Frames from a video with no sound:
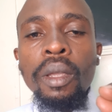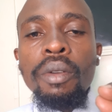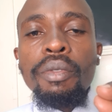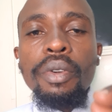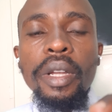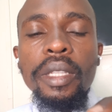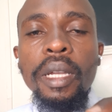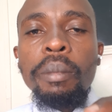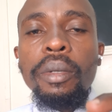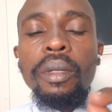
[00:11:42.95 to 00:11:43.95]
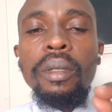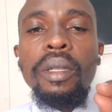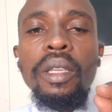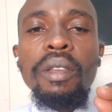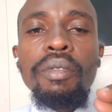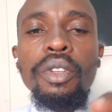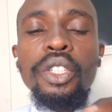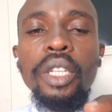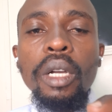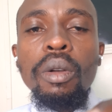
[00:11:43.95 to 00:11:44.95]
For example, if your
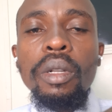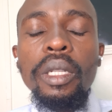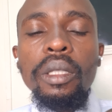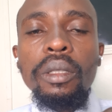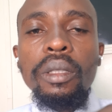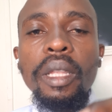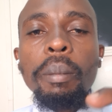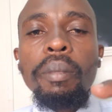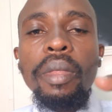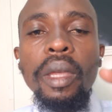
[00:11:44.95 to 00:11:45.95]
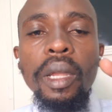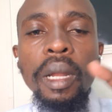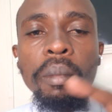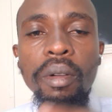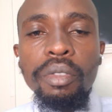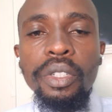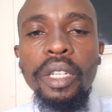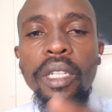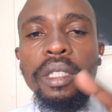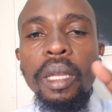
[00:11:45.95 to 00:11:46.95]
shareholdings, the number of
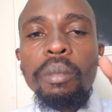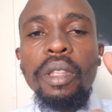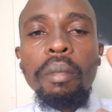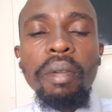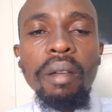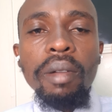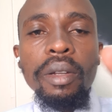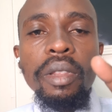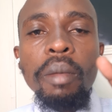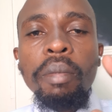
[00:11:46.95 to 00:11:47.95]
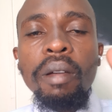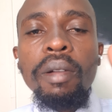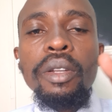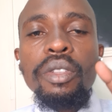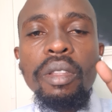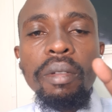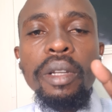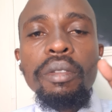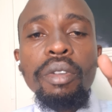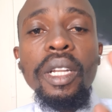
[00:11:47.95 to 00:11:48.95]
shares times the par value is the value
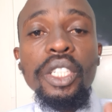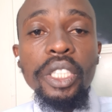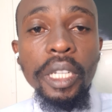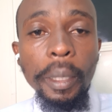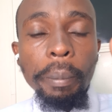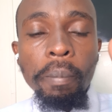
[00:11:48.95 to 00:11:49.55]
of one share,